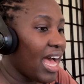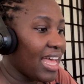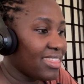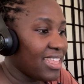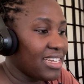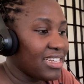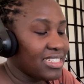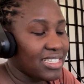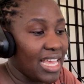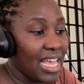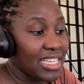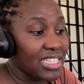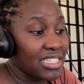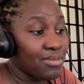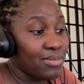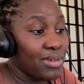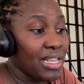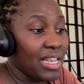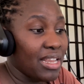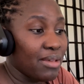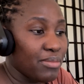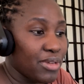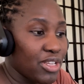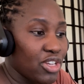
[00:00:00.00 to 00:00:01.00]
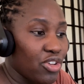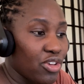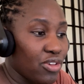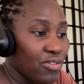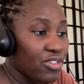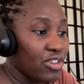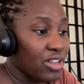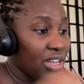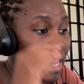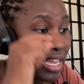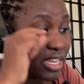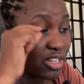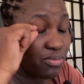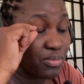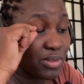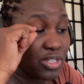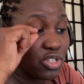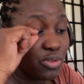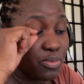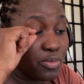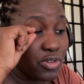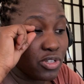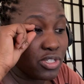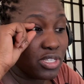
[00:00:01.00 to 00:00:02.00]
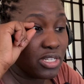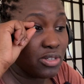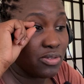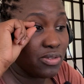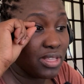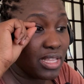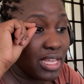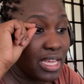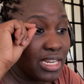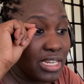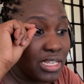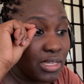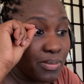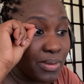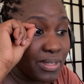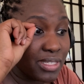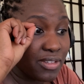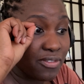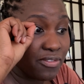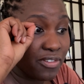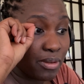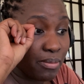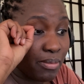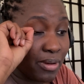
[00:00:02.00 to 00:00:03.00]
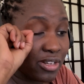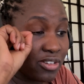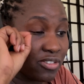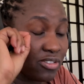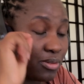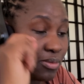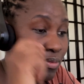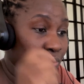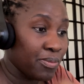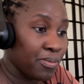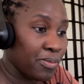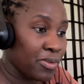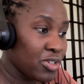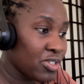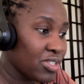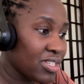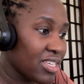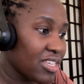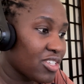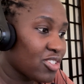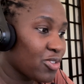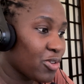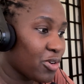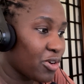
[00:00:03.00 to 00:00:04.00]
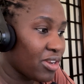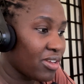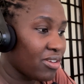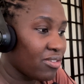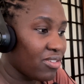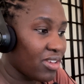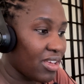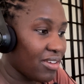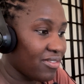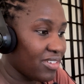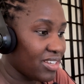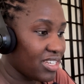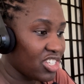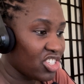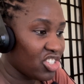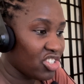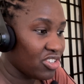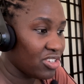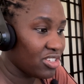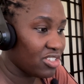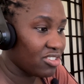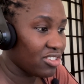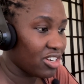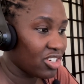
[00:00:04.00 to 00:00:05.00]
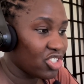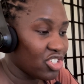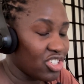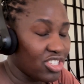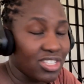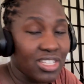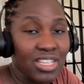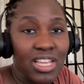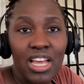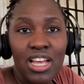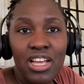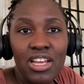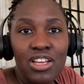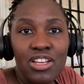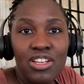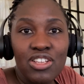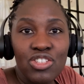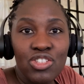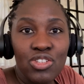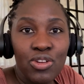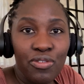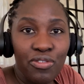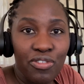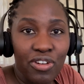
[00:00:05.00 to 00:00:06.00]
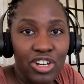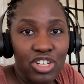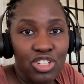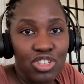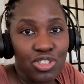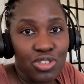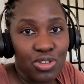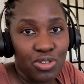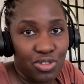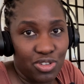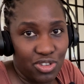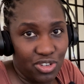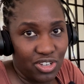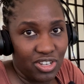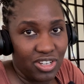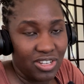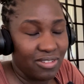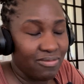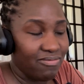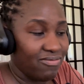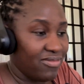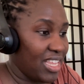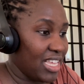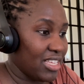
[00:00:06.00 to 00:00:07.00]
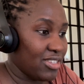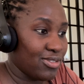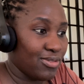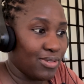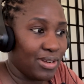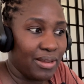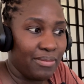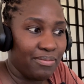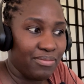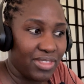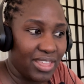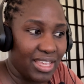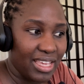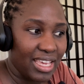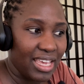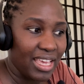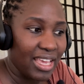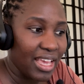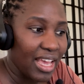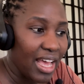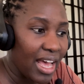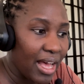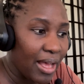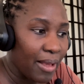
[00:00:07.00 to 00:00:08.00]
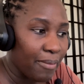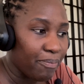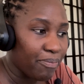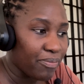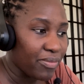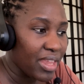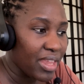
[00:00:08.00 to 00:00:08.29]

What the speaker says: and then it's asking me, let me know if you'd like me to proceed with any specific part of the process or if you have additional instructions. So far, so good. That's what I'm thinking.